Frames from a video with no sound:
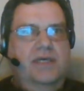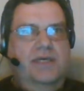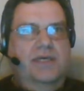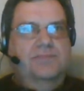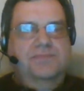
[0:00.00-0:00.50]

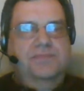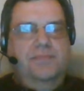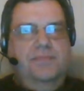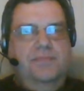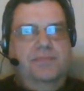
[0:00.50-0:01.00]
um,
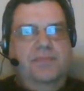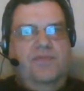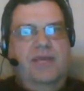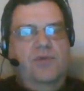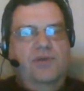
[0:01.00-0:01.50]

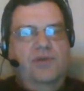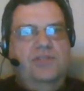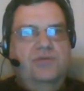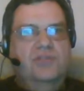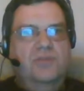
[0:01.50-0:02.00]
frameworks
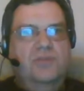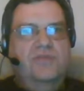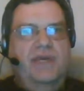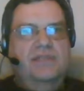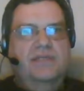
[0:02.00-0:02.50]
that are on top of
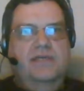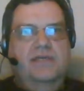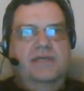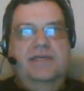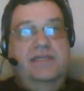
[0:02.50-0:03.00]
it.
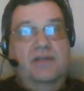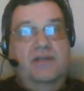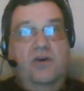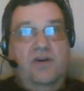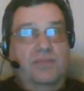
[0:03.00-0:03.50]
Yes, a
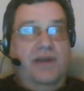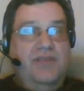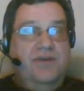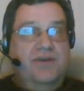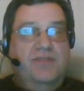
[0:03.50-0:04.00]
lot, a
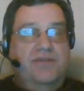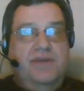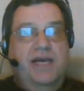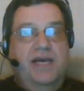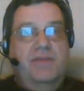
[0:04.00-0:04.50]
plethora of them
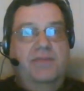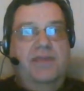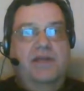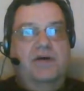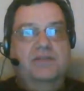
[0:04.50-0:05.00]
have come up
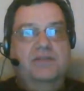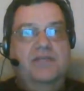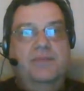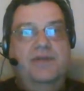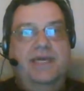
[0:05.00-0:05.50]
in the last
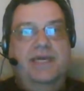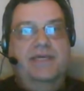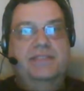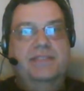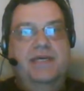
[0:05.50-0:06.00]
couple of
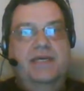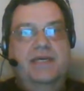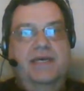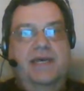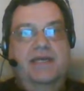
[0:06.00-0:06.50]
years,
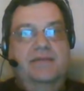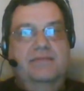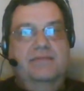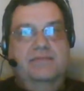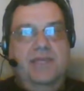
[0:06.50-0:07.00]

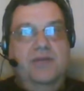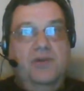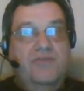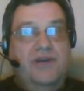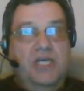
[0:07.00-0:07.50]
and they
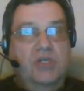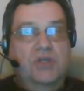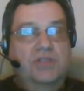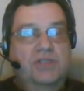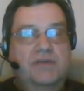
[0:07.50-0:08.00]
look very
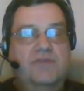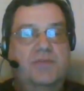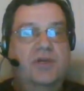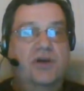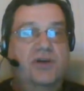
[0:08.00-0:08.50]
good
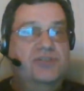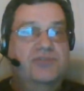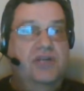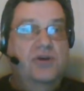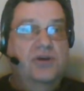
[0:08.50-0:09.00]
from
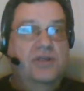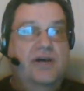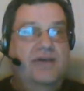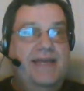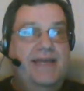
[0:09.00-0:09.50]
cursory look that
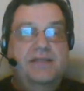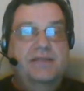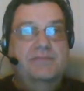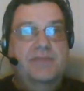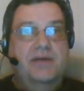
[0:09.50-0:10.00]
I've had at
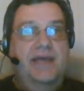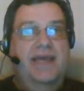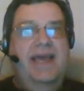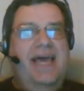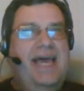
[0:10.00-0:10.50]
them, but
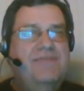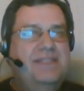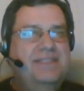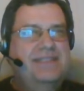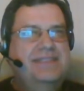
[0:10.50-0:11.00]
I
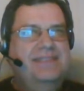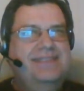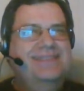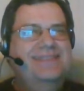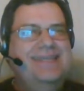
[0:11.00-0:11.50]
haven't
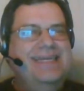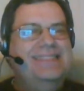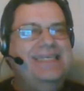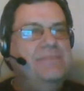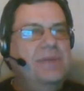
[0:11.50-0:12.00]

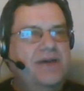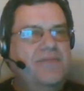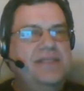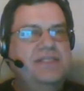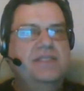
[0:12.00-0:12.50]
digged deep
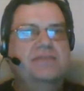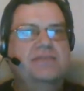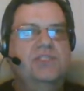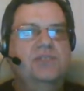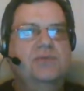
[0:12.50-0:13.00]
enough into
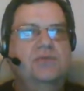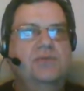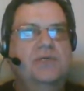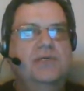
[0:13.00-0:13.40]
them to...